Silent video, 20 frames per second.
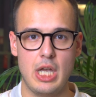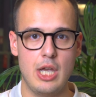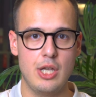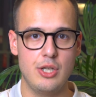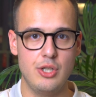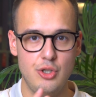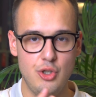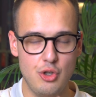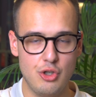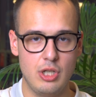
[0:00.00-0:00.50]

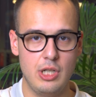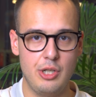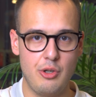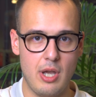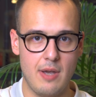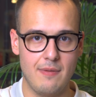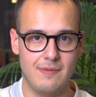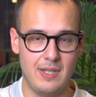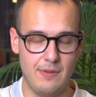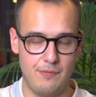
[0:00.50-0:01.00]
usually you have
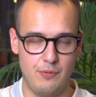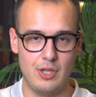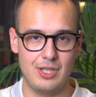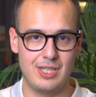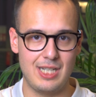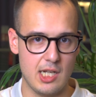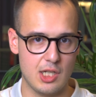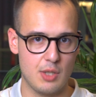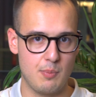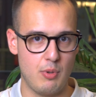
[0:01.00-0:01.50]
different
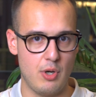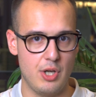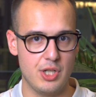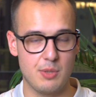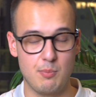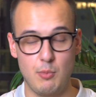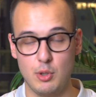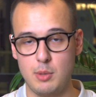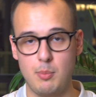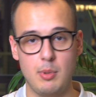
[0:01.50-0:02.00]
touch points,
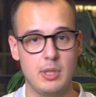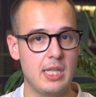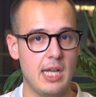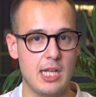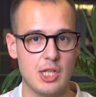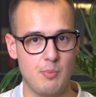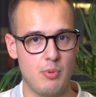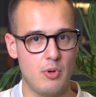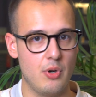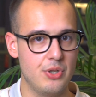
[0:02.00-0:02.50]
multiple touch
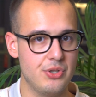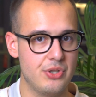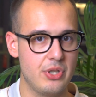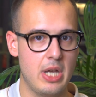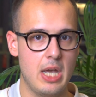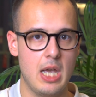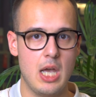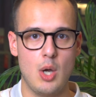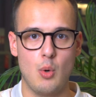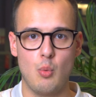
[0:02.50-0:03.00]
points
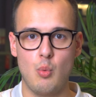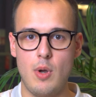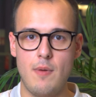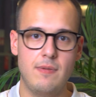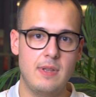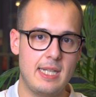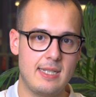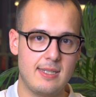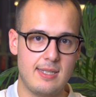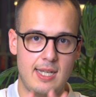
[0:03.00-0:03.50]
with,
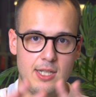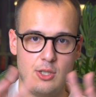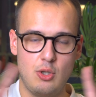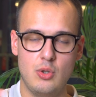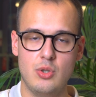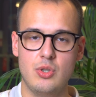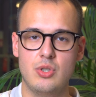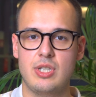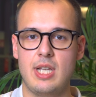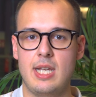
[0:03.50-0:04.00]
let's say, to
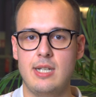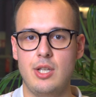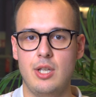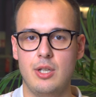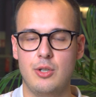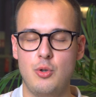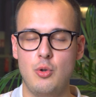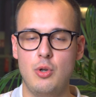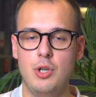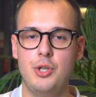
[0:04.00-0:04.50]
stay in the
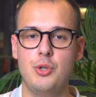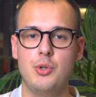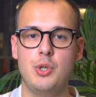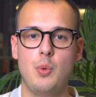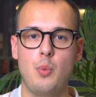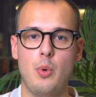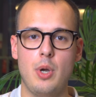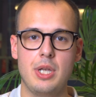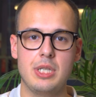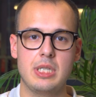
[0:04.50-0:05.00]
Google
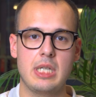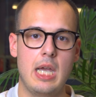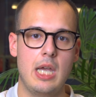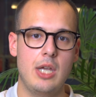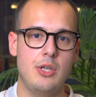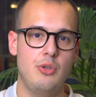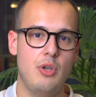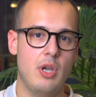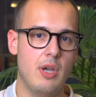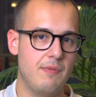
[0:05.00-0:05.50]
universe,
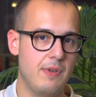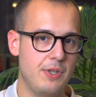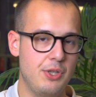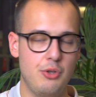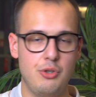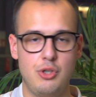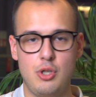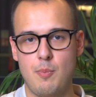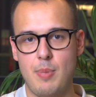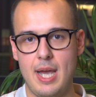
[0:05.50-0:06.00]
you have a
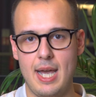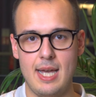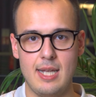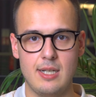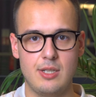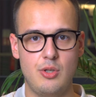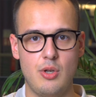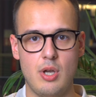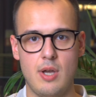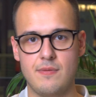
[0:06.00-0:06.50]
YouTube ad,
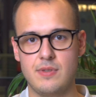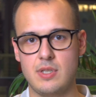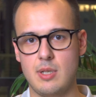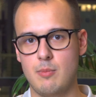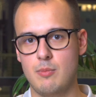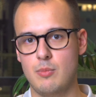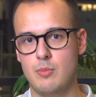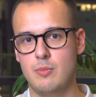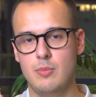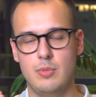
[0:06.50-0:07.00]
you have
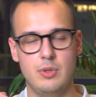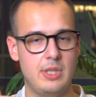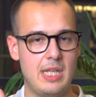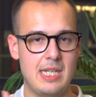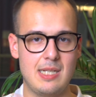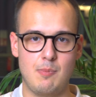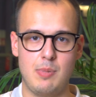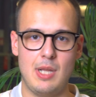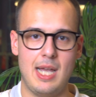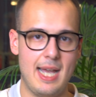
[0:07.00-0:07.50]
some
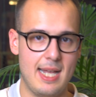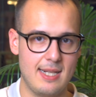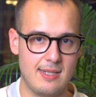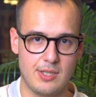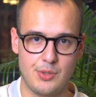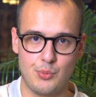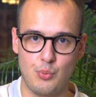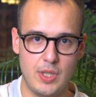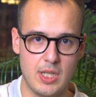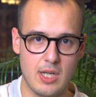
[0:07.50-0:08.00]
display ads as
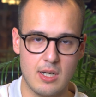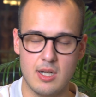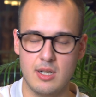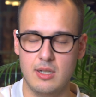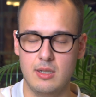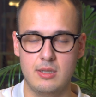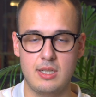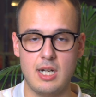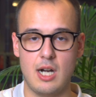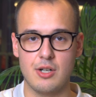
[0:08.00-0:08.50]

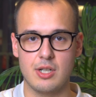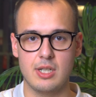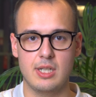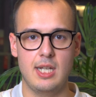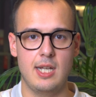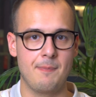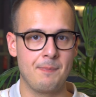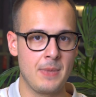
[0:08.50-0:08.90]
retargeting,